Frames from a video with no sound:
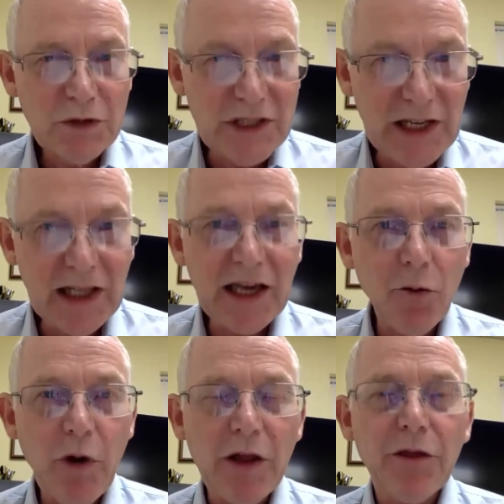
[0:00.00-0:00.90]

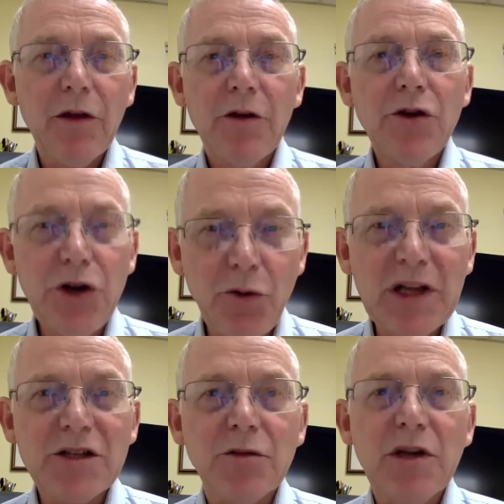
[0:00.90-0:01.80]
dealing with new
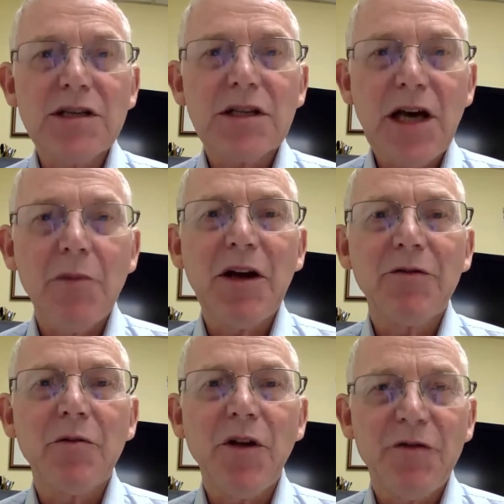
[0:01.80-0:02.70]
instruments
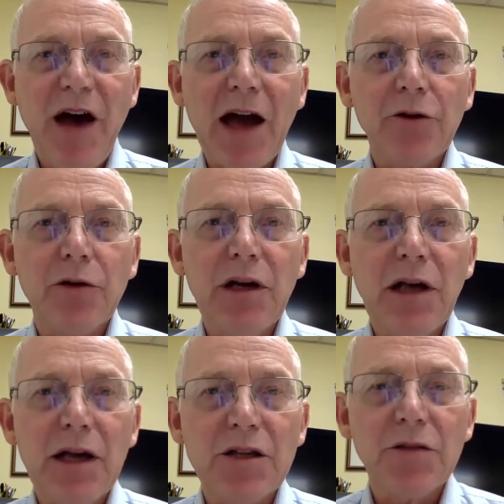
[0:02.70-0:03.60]
coming from the
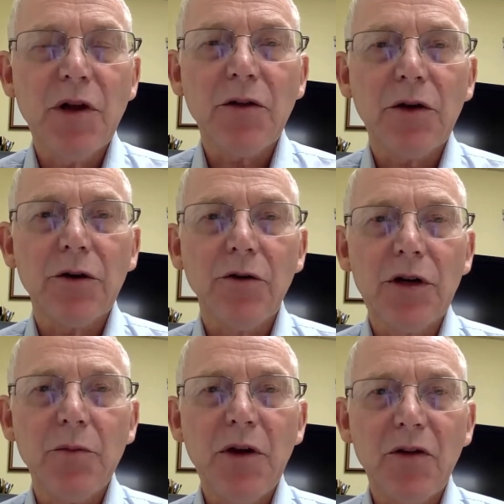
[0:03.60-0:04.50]
factory, instruments that are
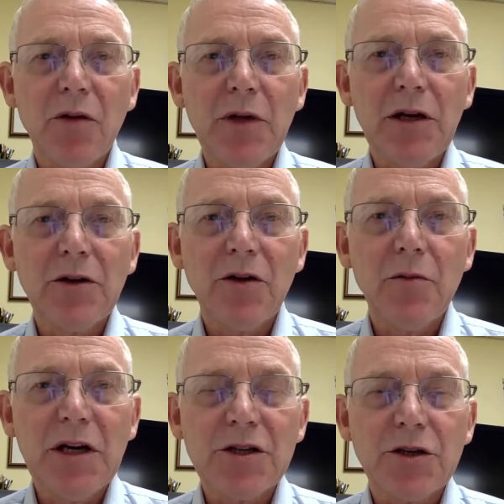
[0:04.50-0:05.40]
going to be submitted to the
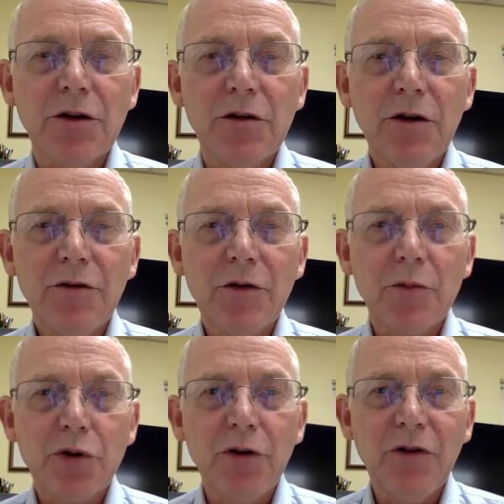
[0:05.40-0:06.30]
minister for
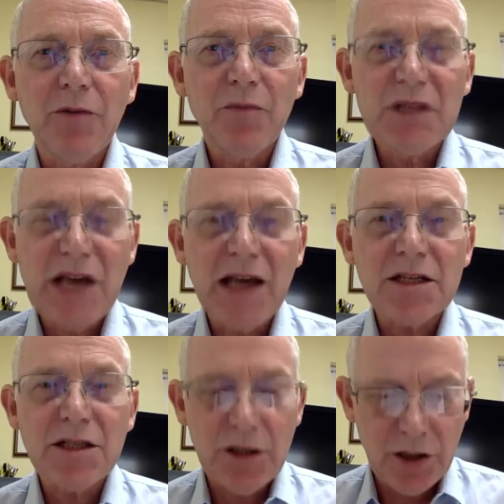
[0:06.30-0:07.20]
approval,
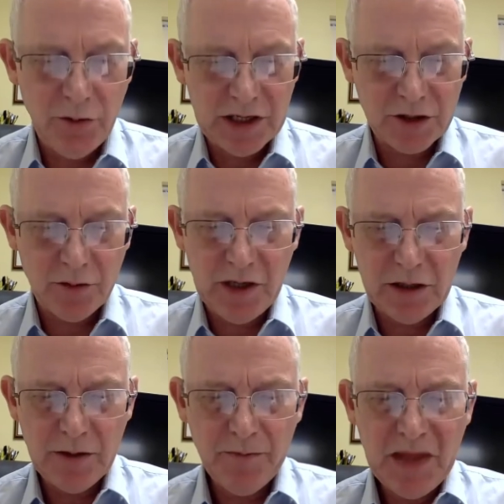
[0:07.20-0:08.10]
takes the new instrument
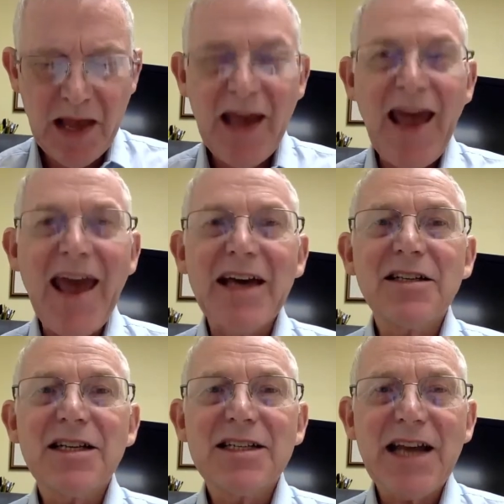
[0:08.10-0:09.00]

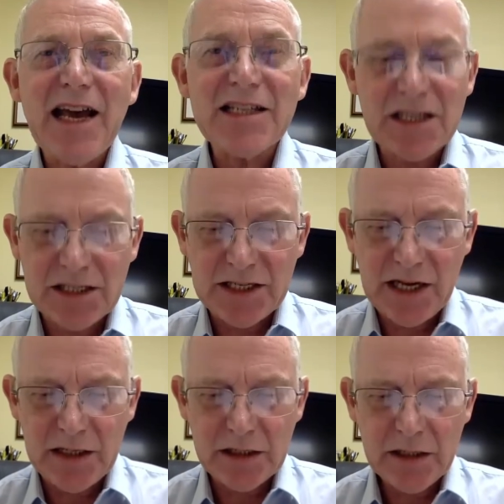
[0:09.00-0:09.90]
and tests
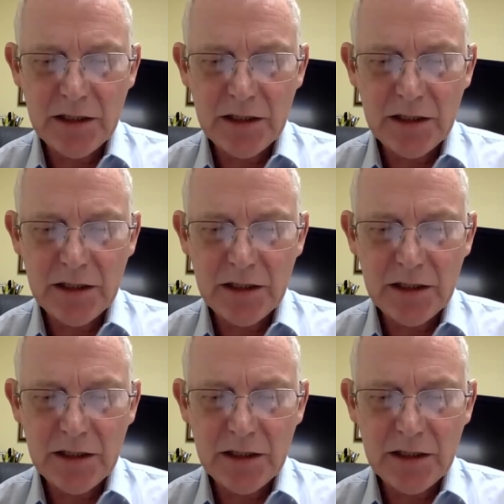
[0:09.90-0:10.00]
it